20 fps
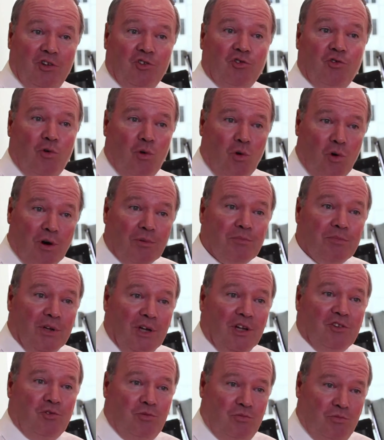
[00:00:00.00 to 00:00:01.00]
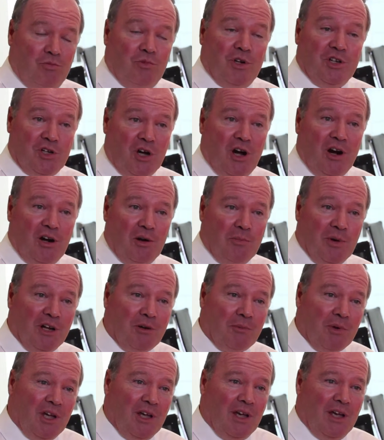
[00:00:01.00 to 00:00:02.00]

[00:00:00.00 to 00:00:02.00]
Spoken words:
is for. It's retirement.